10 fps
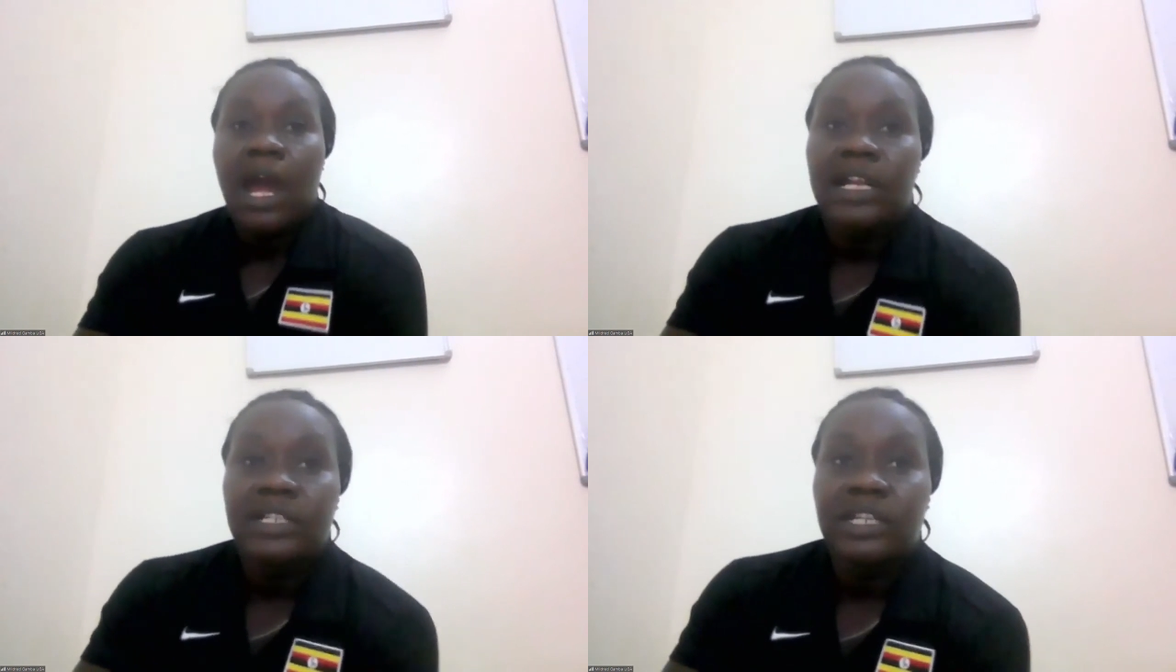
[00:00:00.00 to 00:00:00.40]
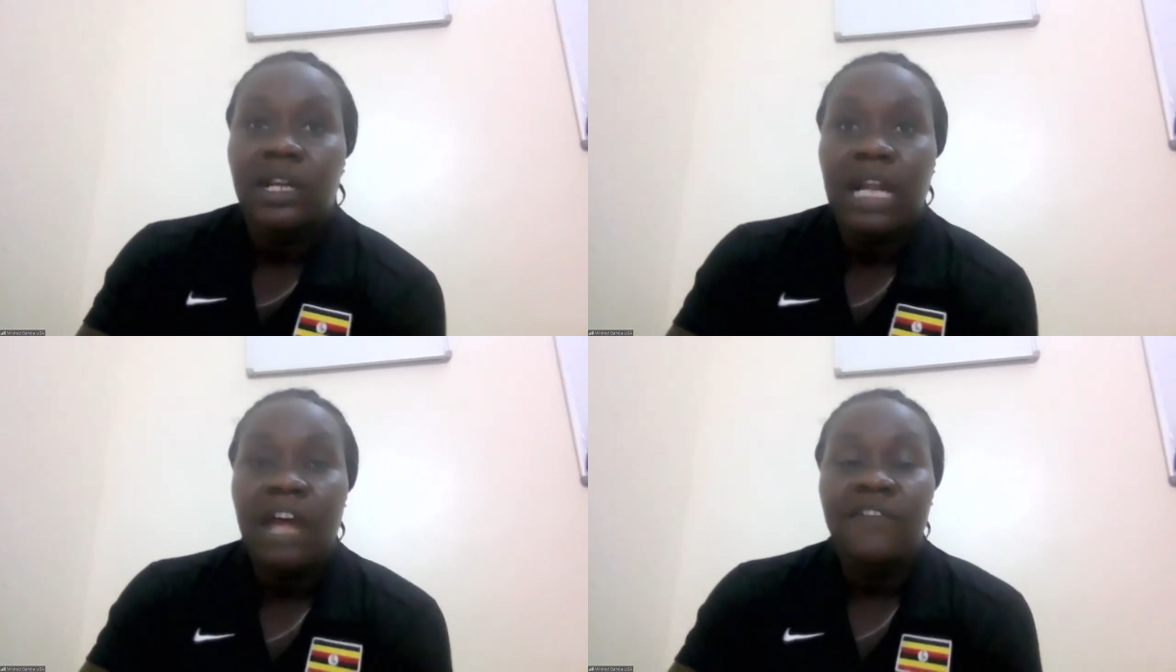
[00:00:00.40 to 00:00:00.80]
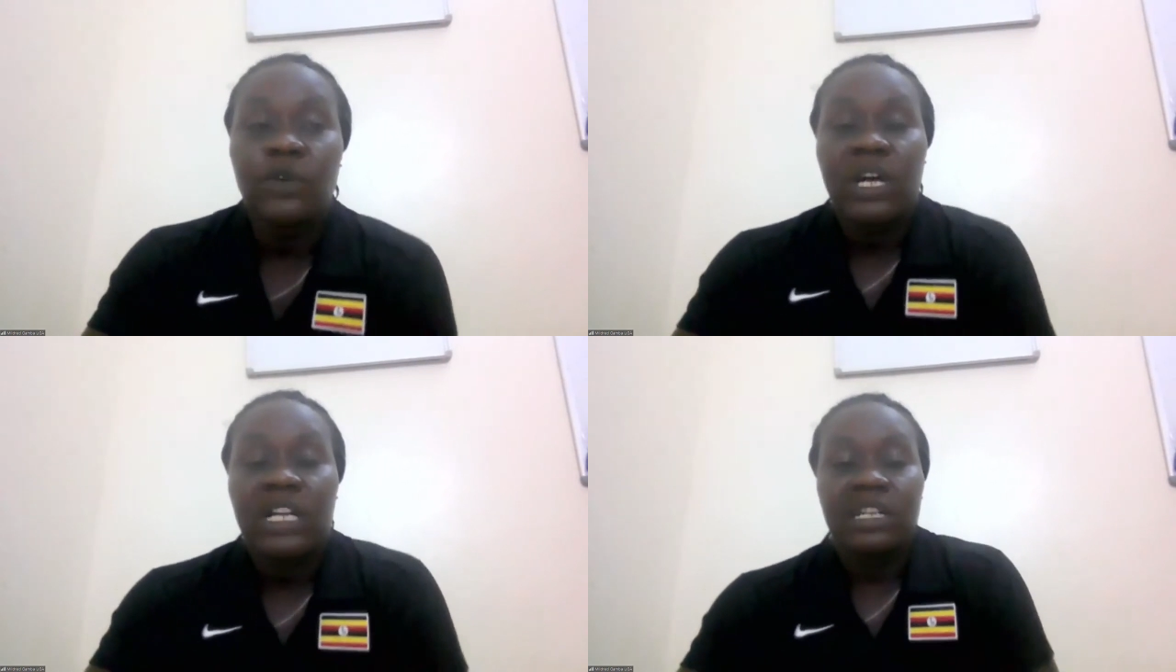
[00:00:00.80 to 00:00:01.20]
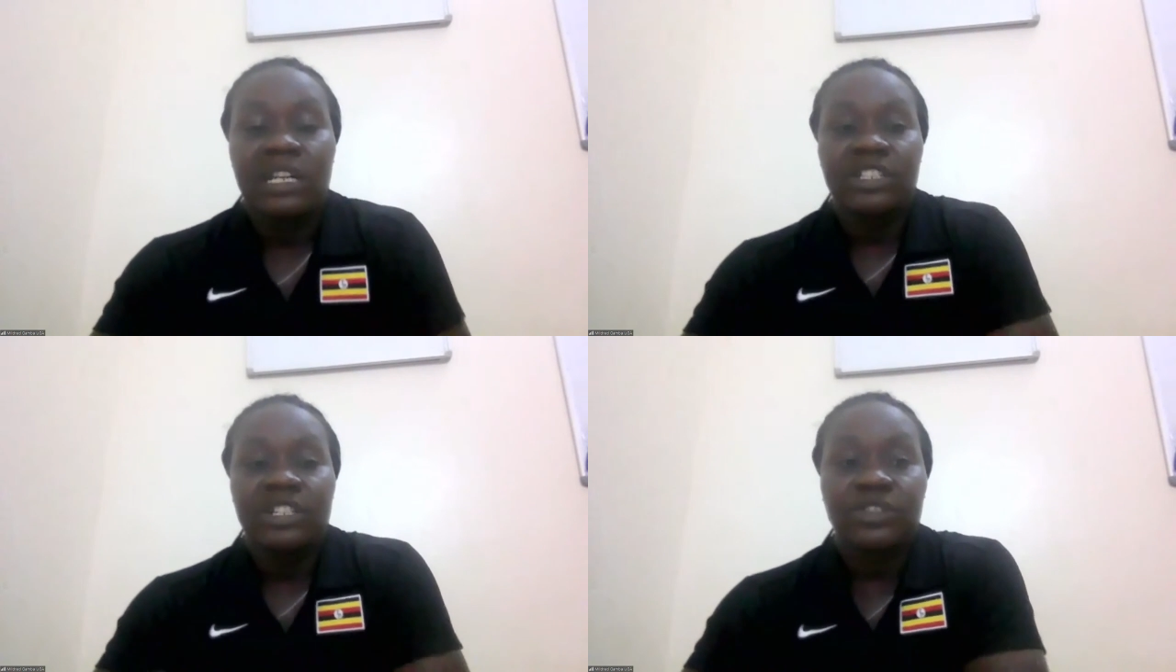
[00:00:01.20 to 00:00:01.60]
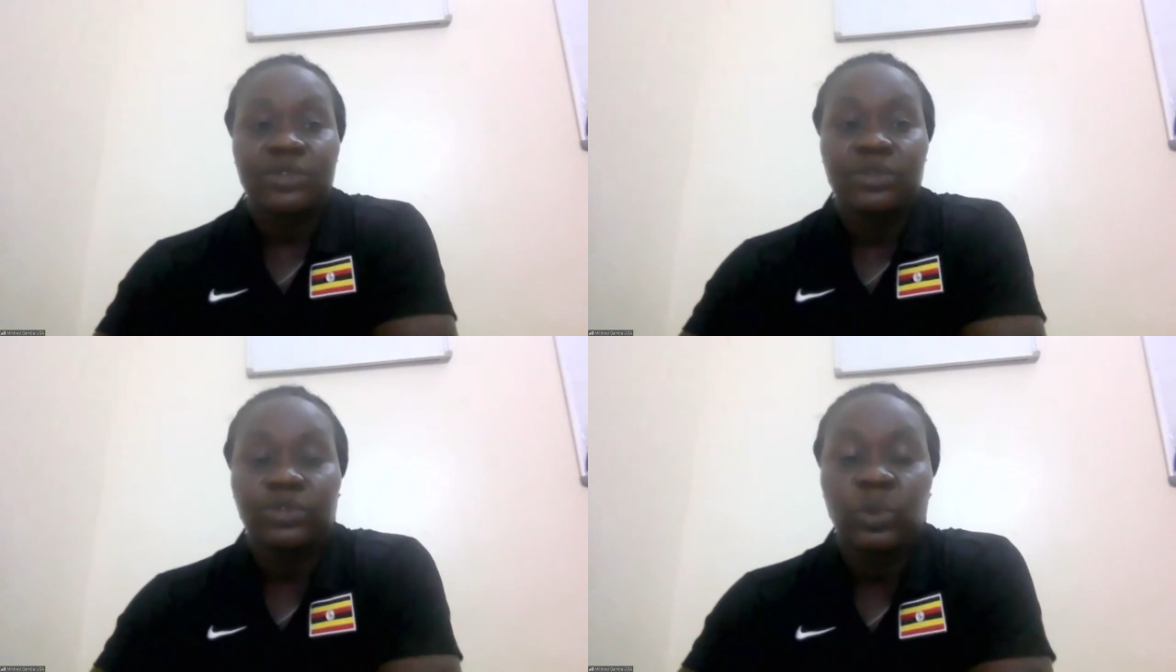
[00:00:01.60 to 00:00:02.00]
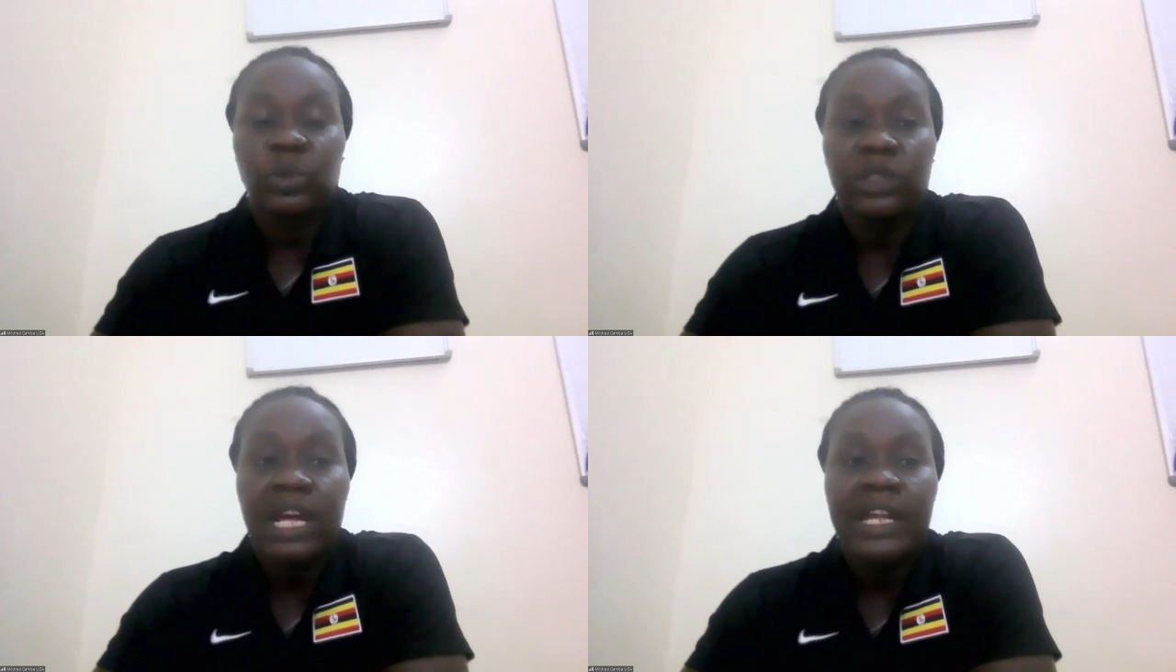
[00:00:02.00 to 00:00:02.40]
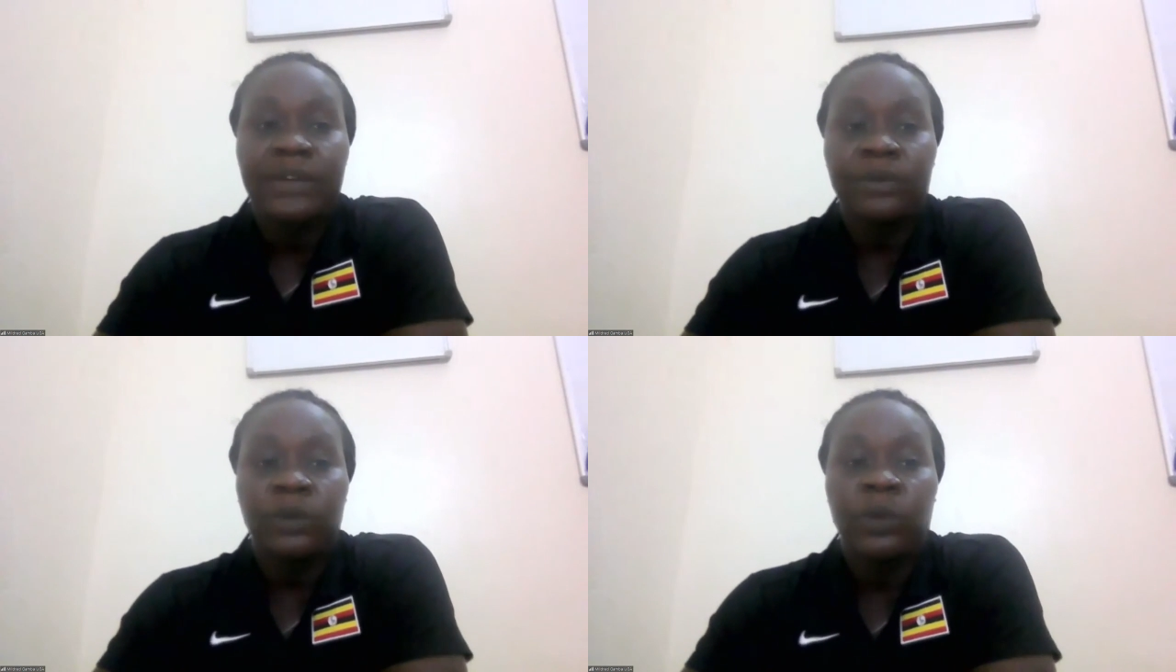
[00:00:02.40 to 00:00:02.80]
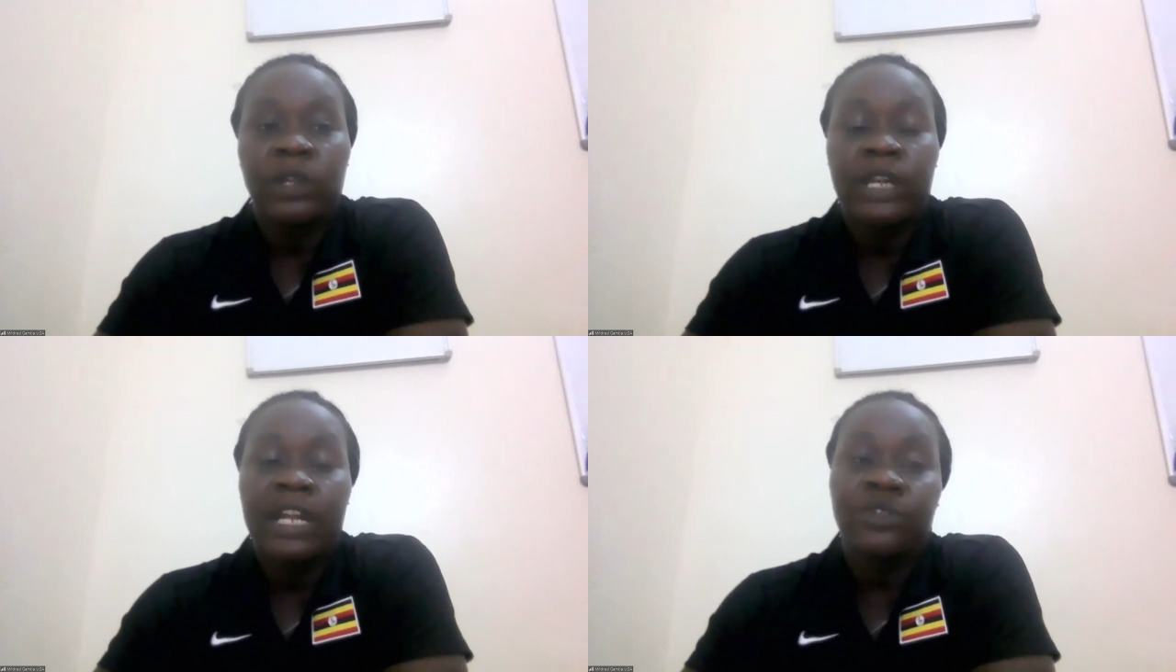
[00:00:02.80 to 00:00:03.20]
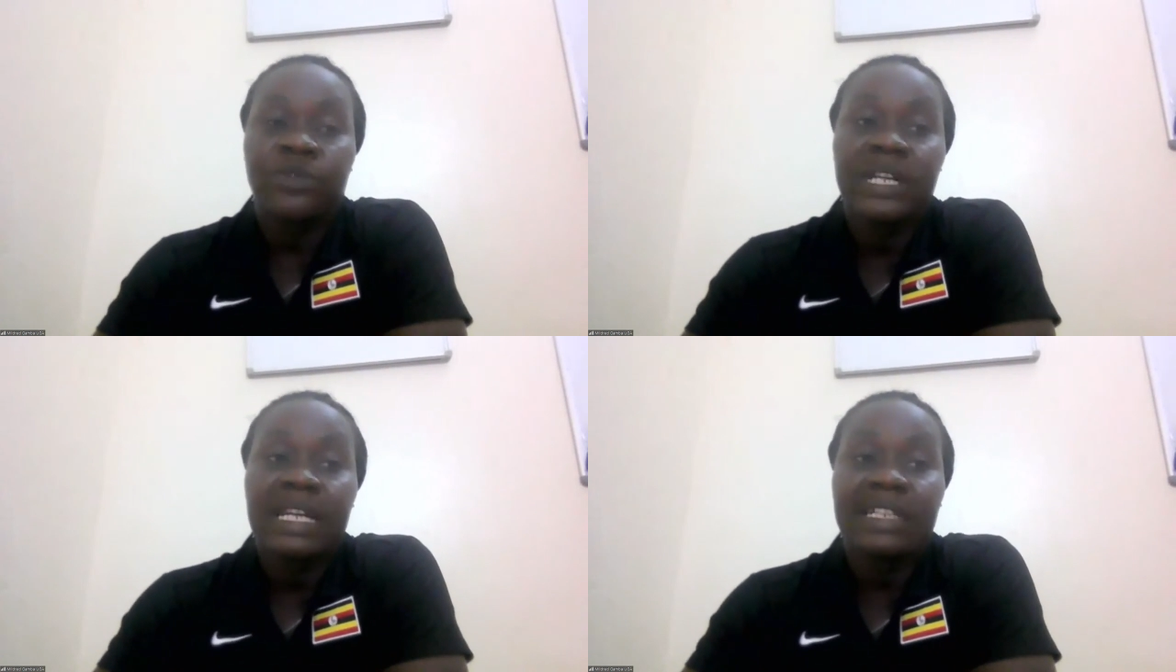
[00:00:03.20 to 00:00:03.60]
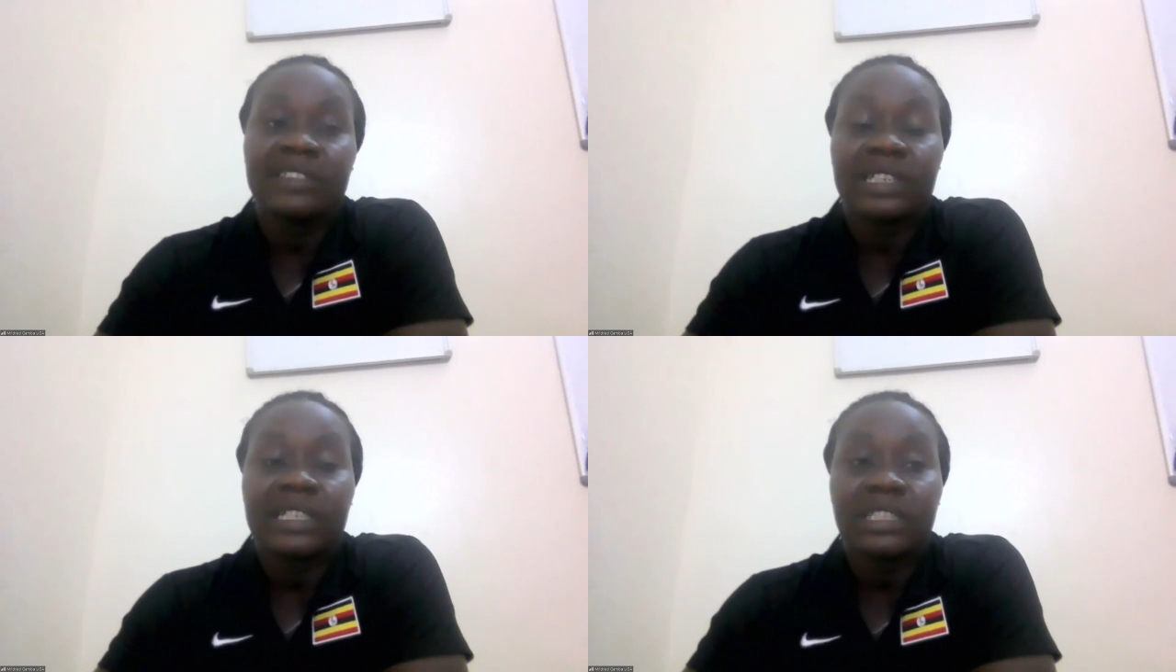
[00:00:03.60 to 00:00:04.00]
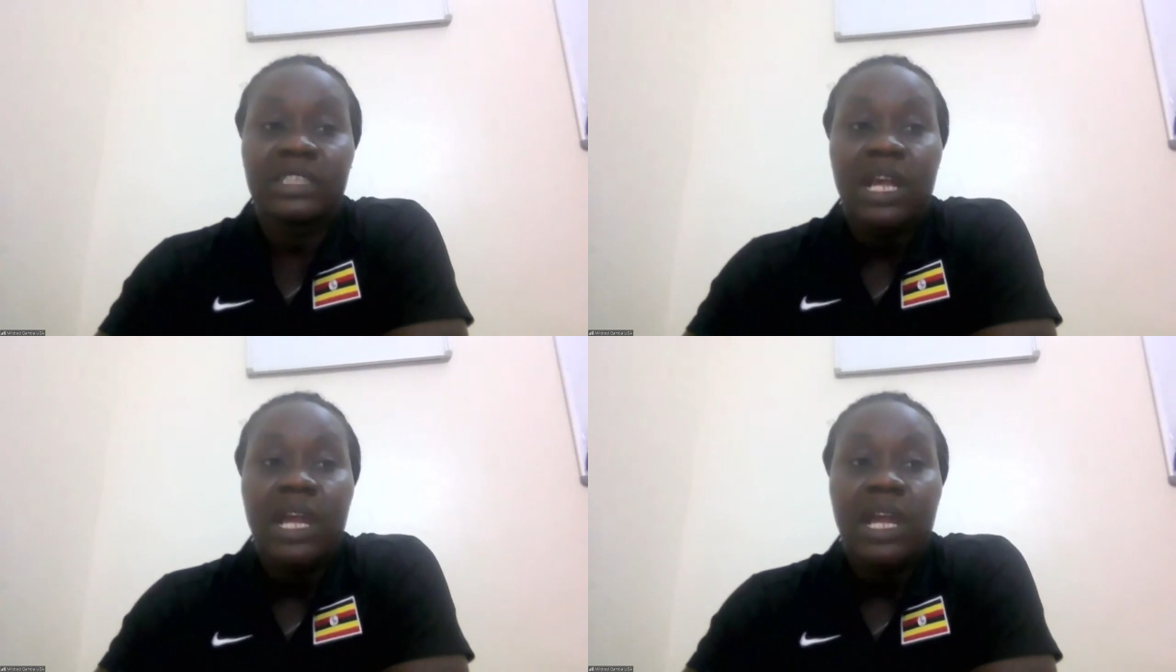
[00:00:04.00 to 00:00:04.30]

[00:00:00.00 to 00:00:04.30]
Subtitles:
And having worked in an international school, we get to realize that